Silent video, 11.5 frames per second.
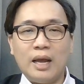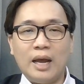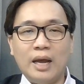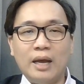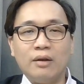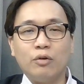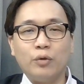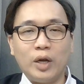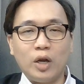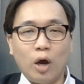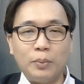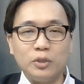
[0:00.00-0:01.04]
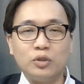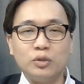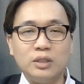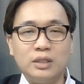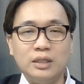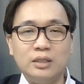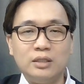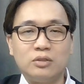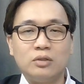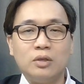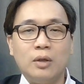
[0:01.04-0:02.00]
and great
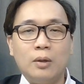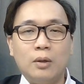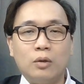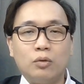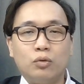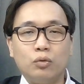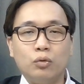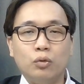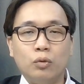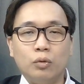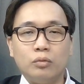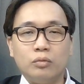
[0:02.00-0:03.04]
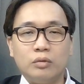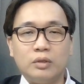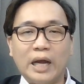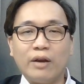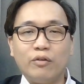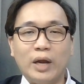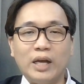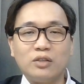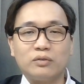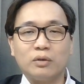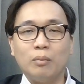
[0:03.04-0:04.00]
opportunities to
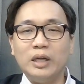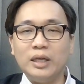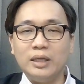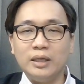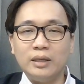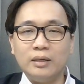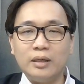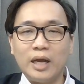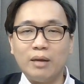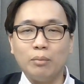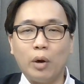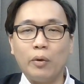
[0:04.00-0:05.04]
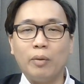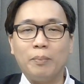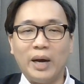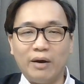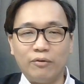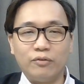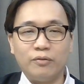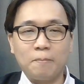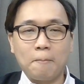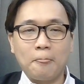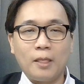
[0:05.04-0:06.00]
digress from legal and moral path.
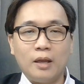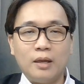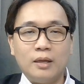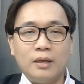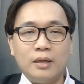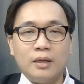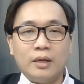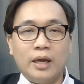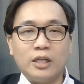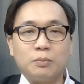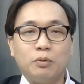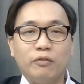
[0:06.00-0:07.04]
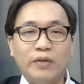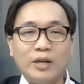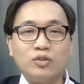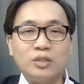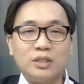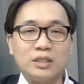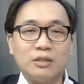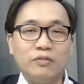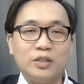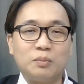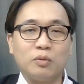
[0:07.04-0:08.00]
As professional
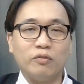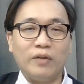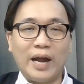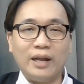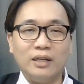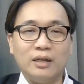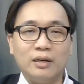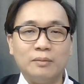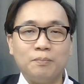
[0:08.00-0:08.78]
service provider